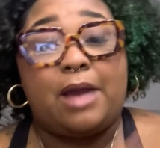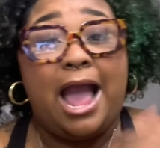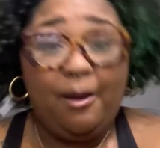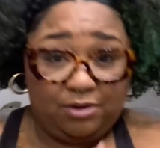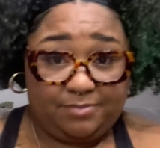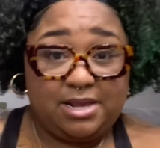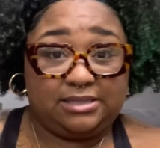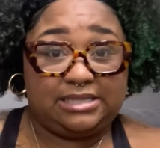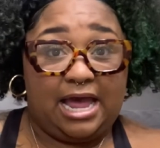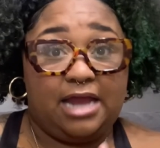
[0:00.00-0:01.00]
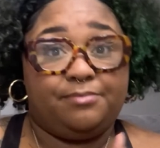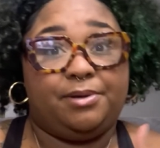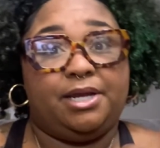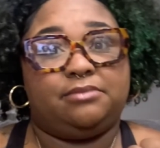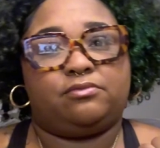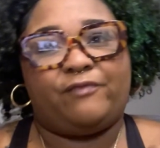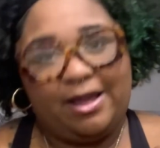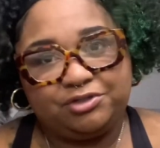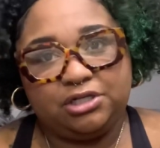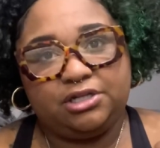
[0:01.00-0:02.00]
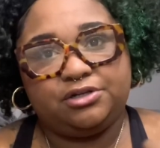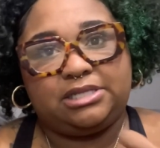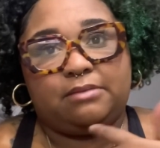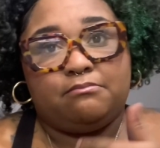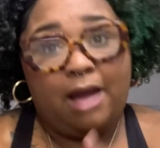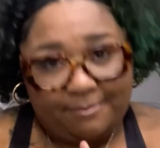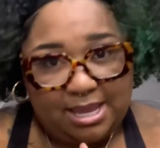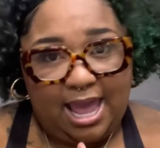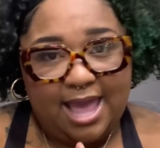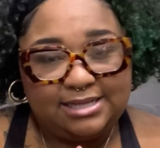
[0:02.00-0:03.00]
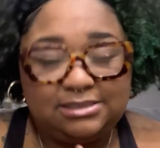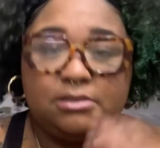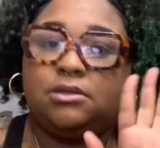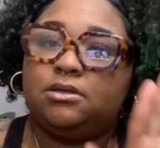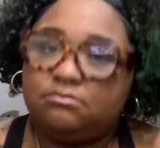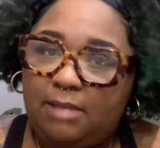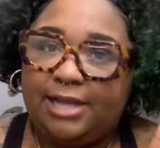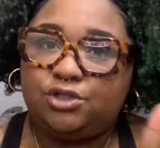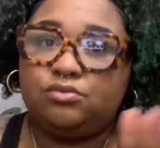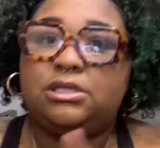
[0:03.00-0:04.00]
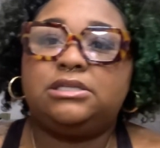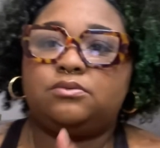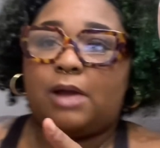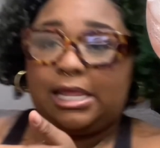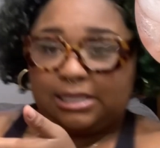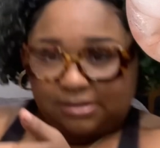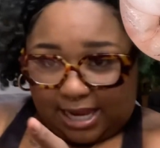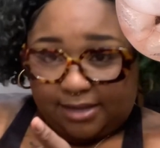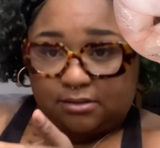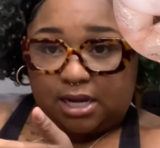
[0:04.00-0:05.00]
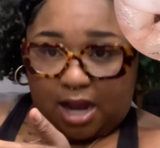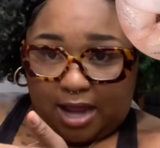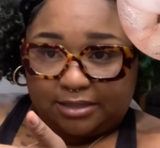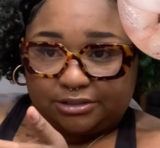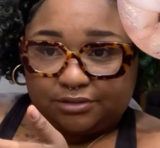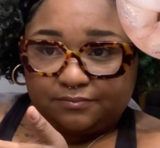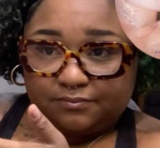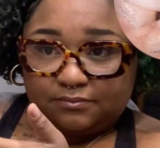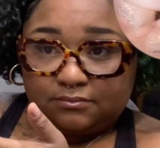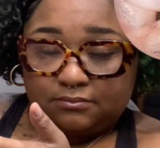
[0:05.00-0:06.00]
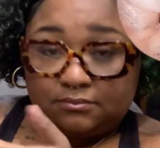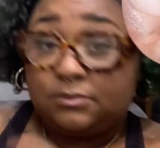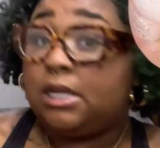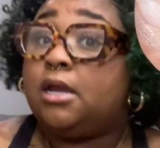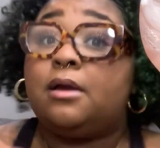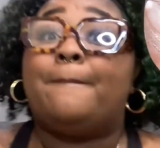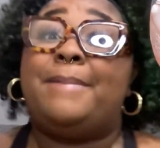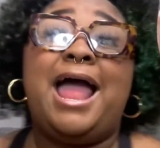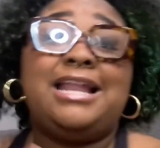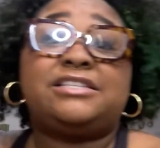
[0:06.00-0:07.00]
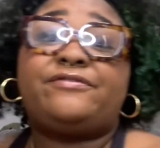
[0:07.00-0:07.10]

when I wanted to be outside, but 5 cheerleaders and my big ass, mind you, this is what I looked like in college. Bad as